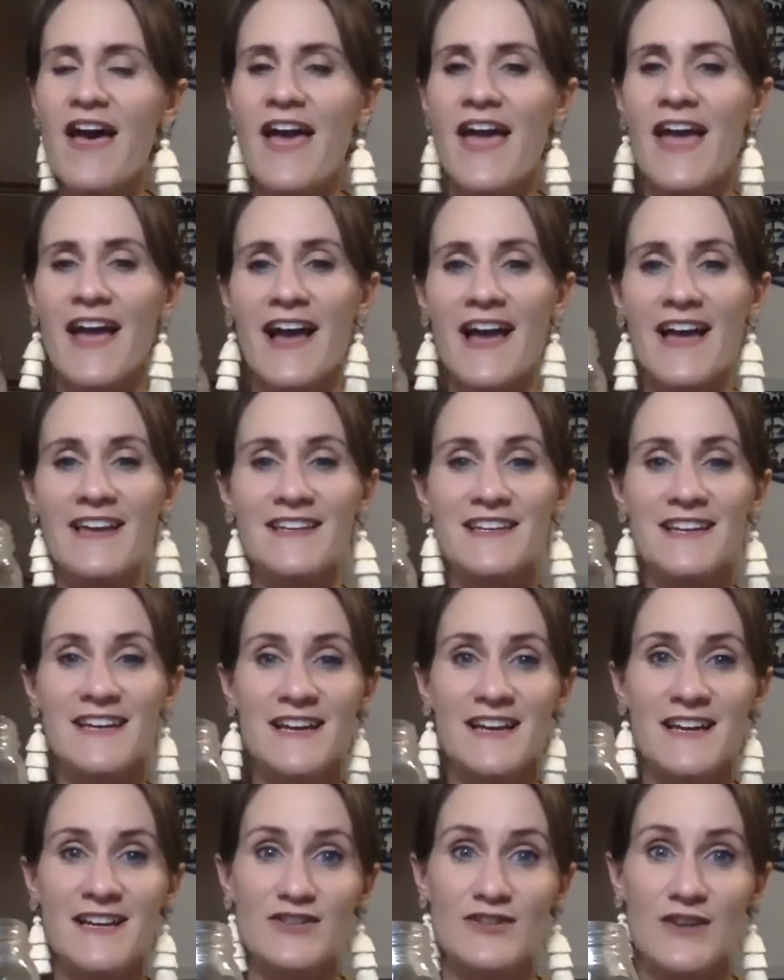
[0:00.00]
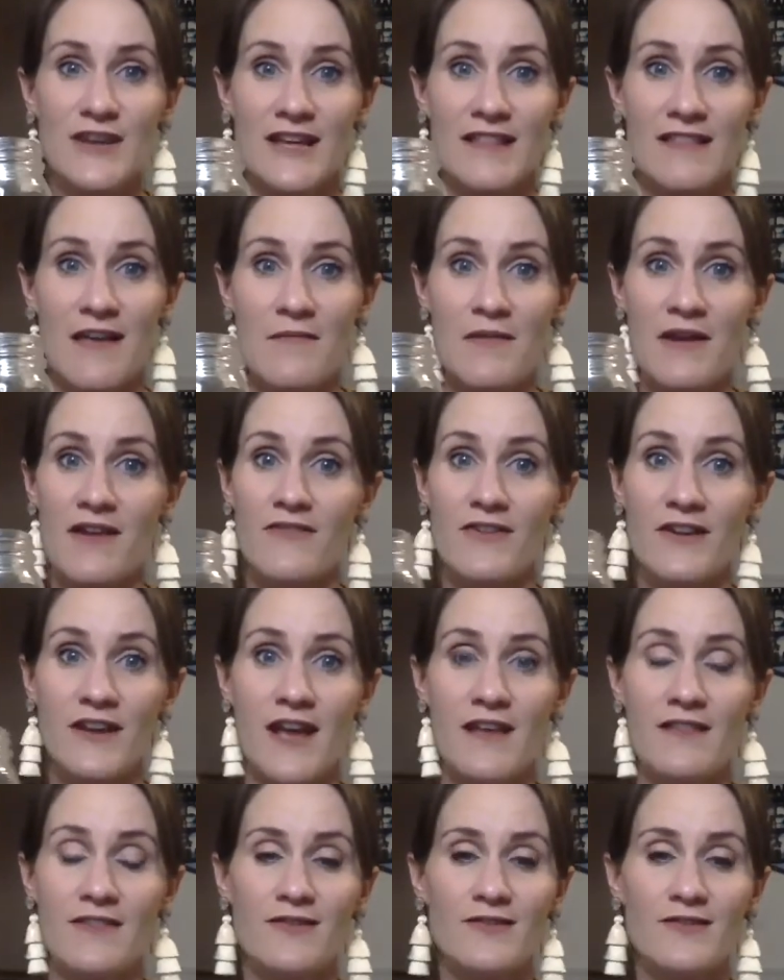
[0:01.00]
and drinking lemon every
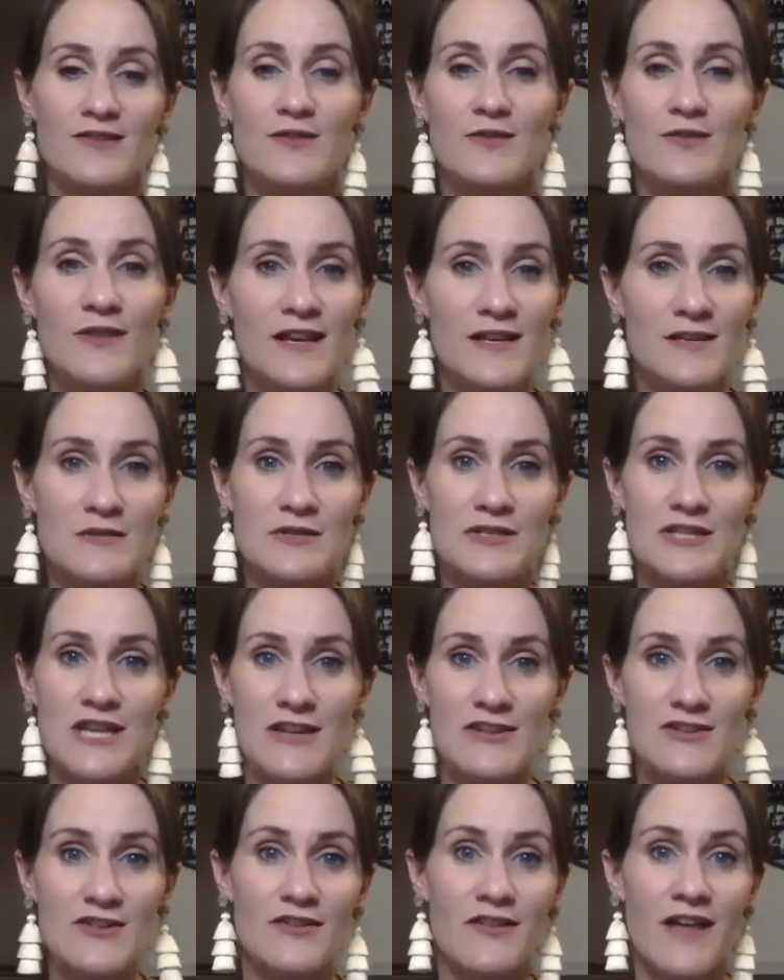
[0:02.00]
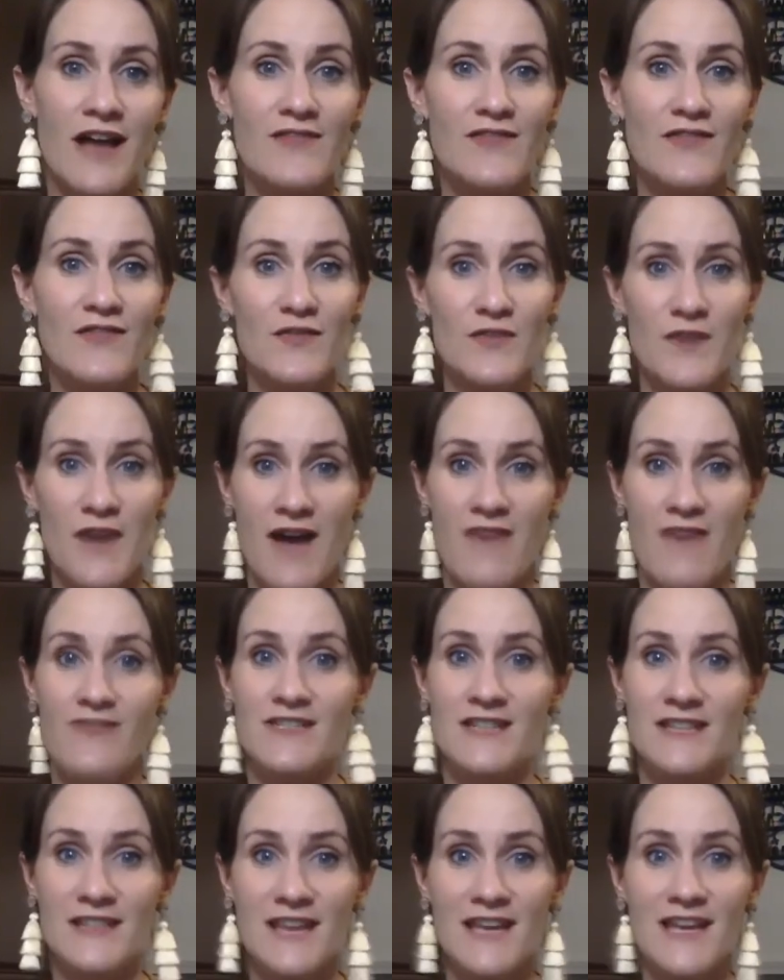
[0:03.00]
day. Those 2 things would change your life. If you haven't
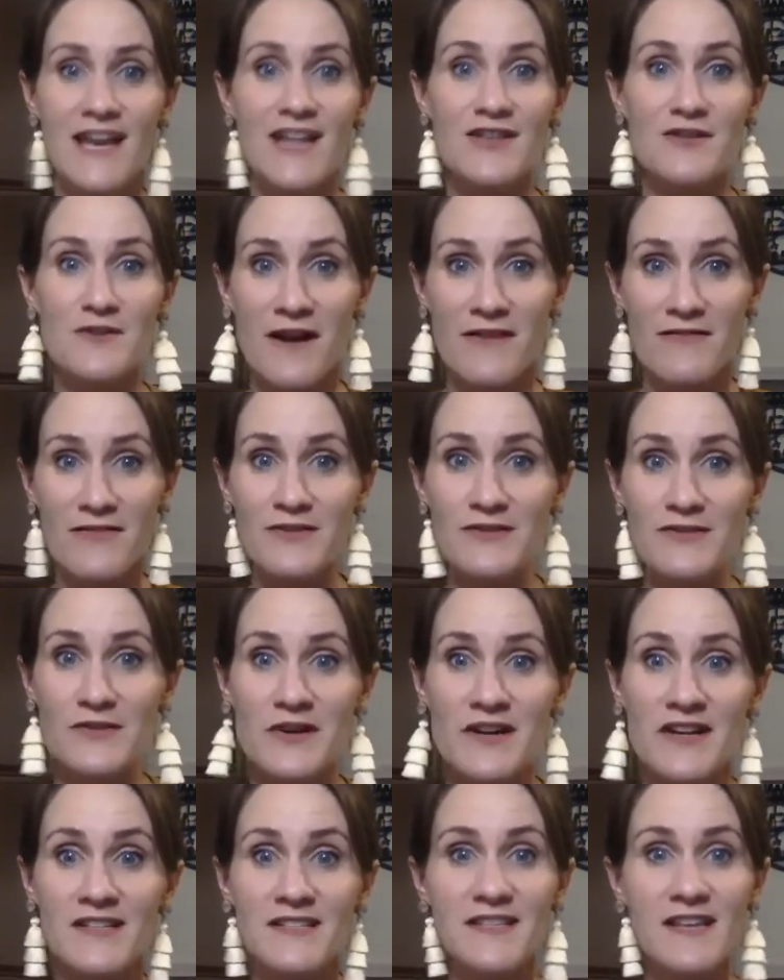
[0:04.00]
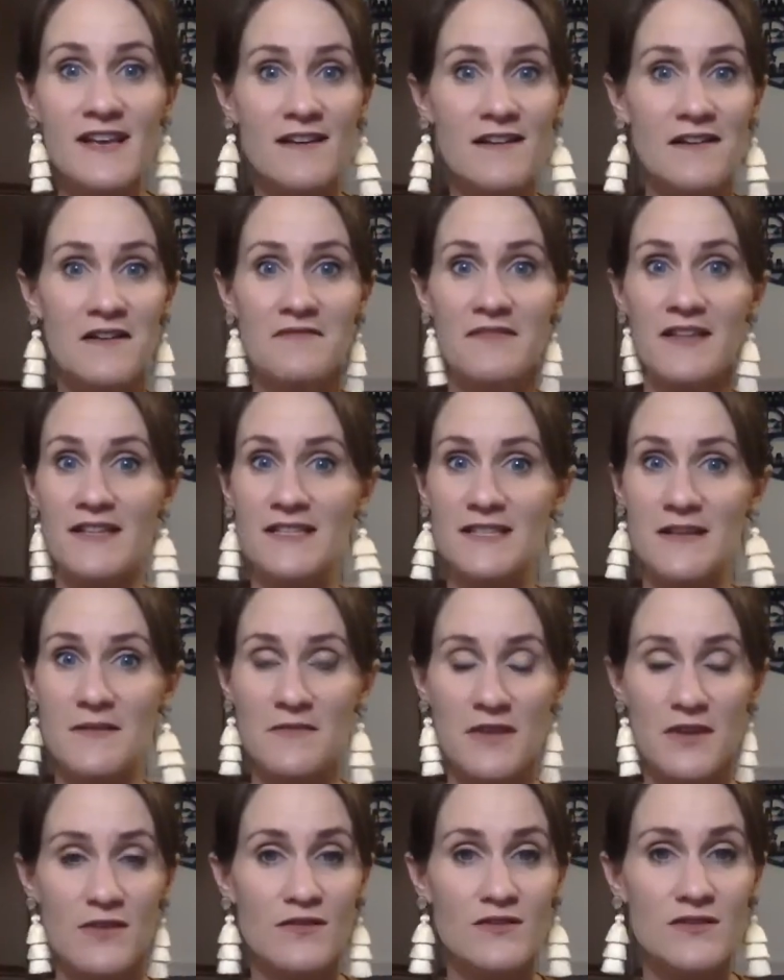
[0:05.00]
done that yet and you have those oils, that's
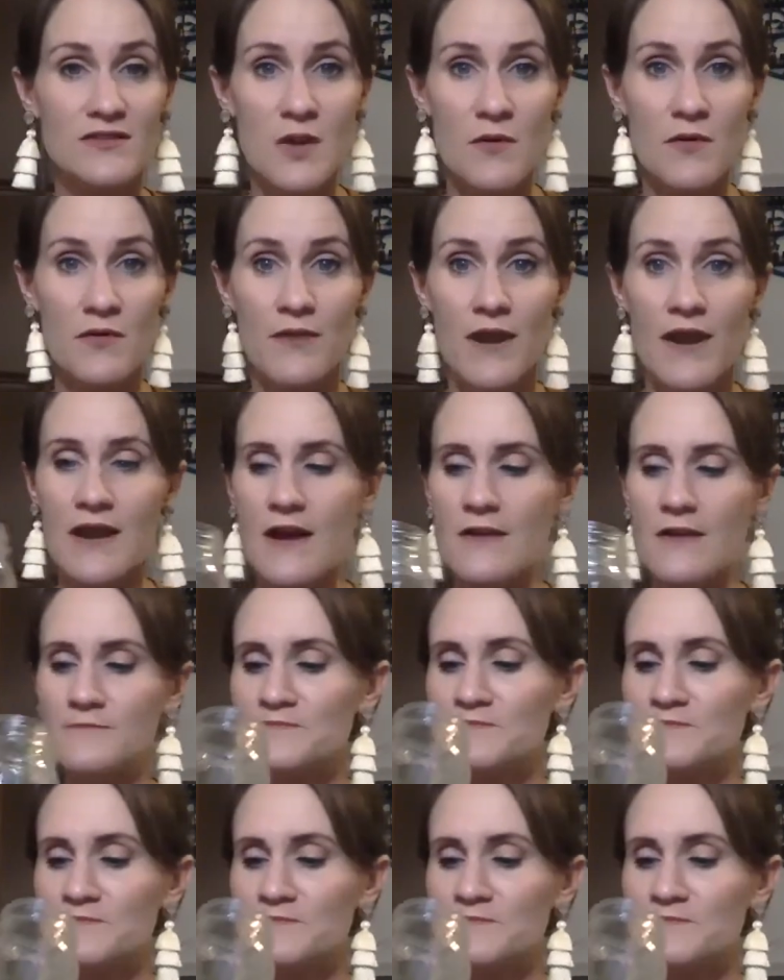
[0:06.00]
something you can start with right now.